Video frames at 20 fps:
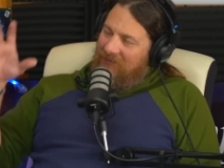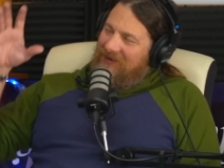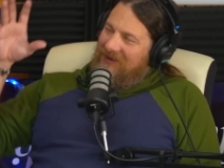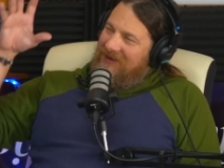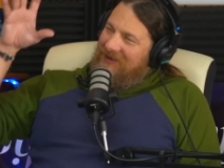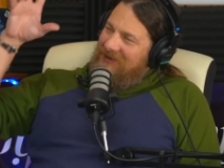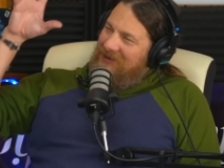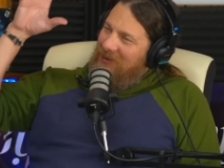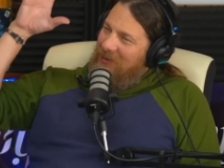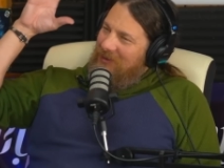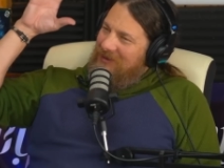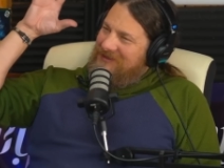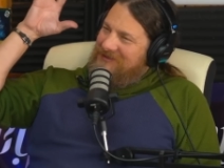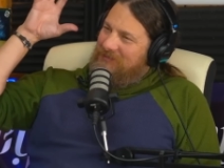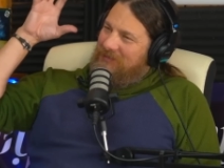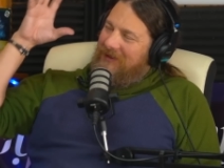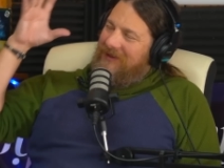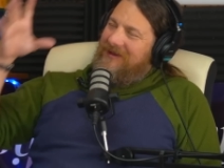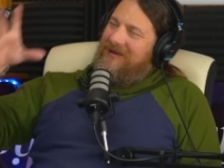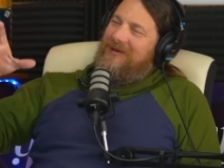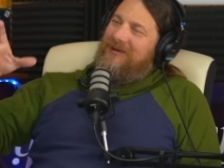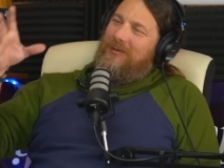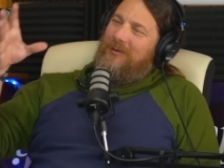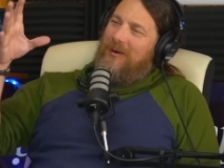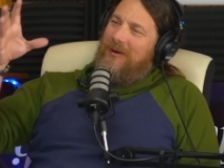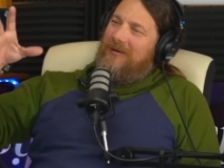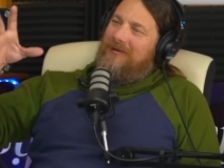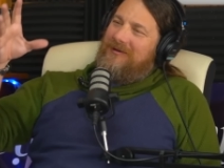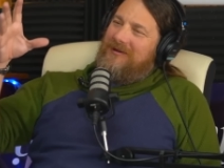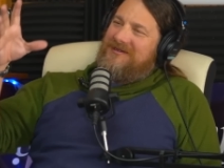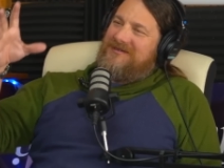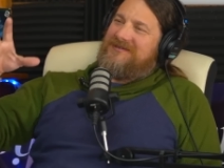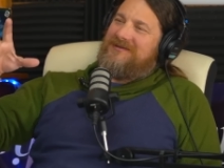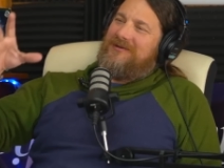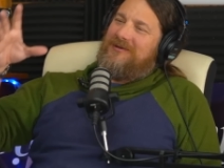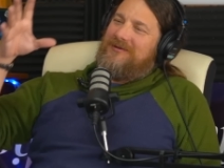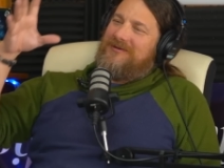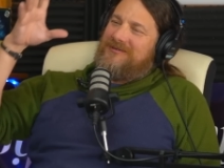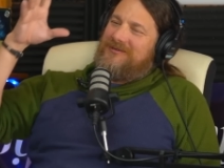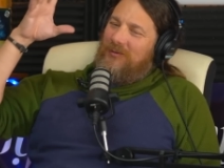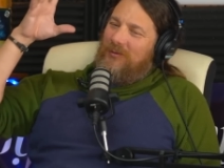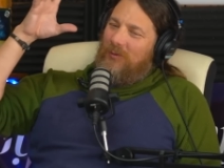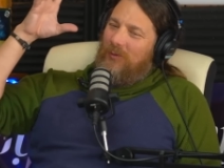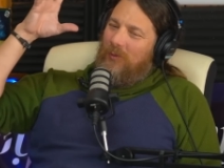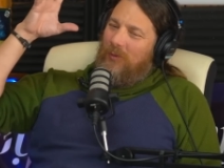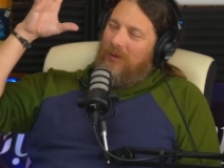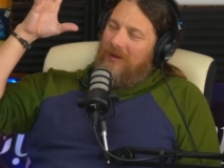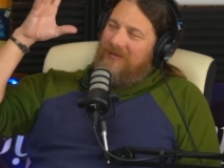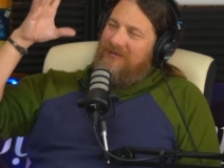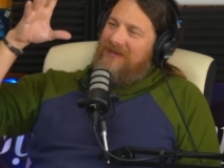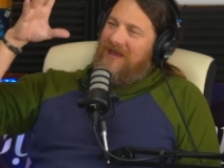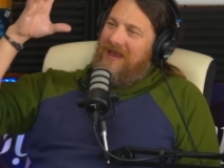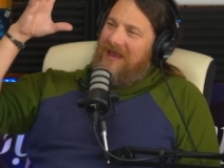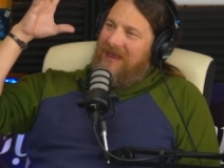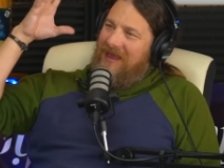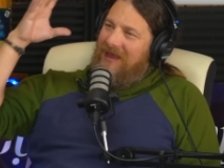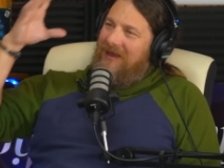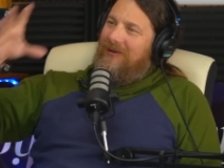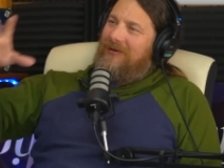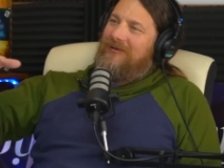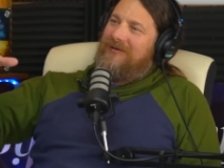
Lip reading: Can you explain to our listeners what the hell